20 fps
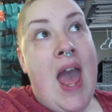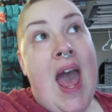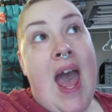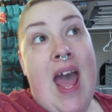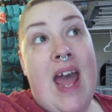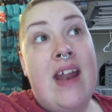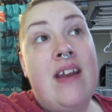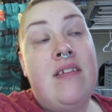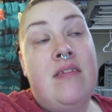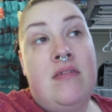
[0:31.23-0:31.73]

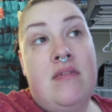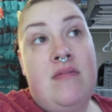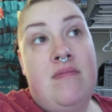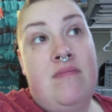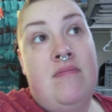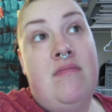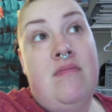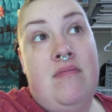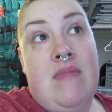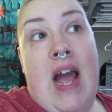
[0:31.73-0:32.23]
And
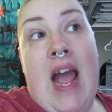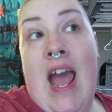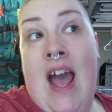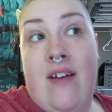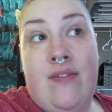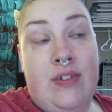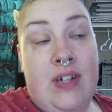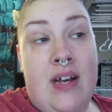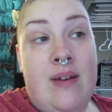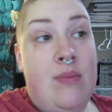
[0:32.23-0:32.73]
I
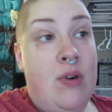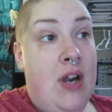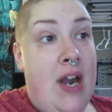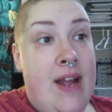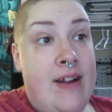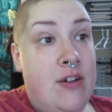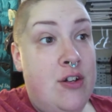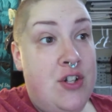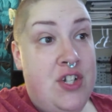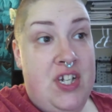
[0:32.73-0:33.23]
have a lot more
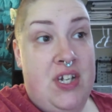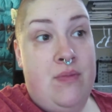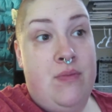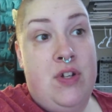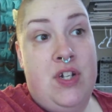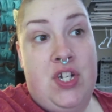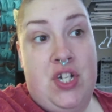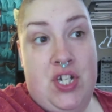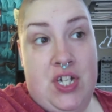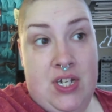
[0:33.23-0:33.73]
energy,
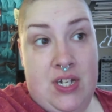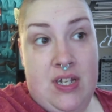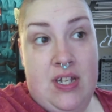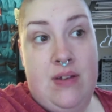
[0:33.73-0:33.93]
which